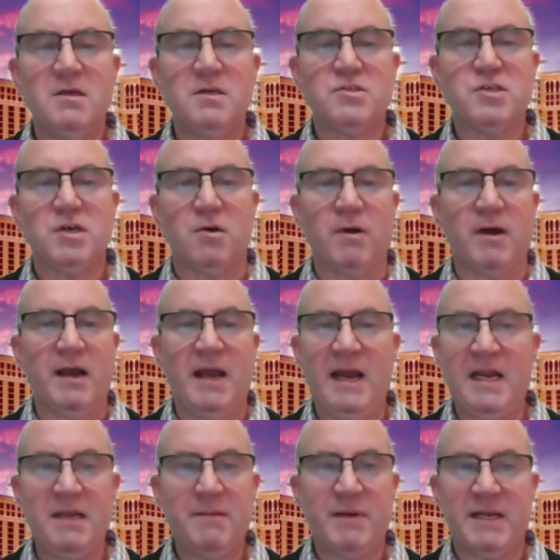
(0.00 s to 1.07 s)
So
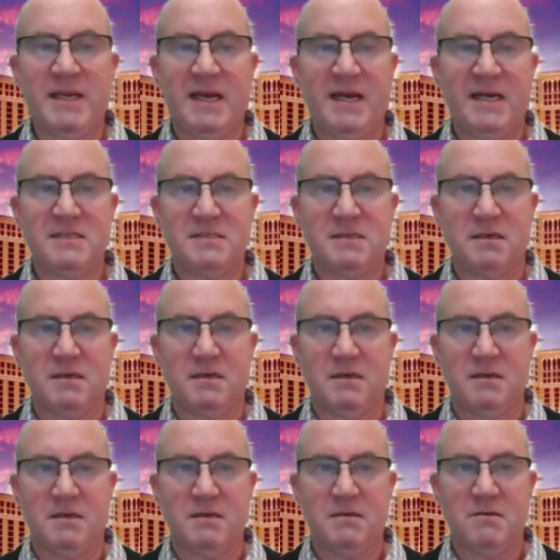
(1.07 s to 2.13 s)
anybody has
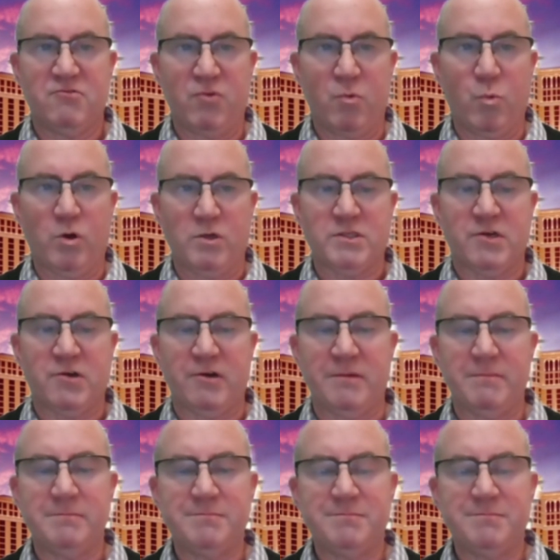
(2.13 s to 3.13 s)
a rewards card.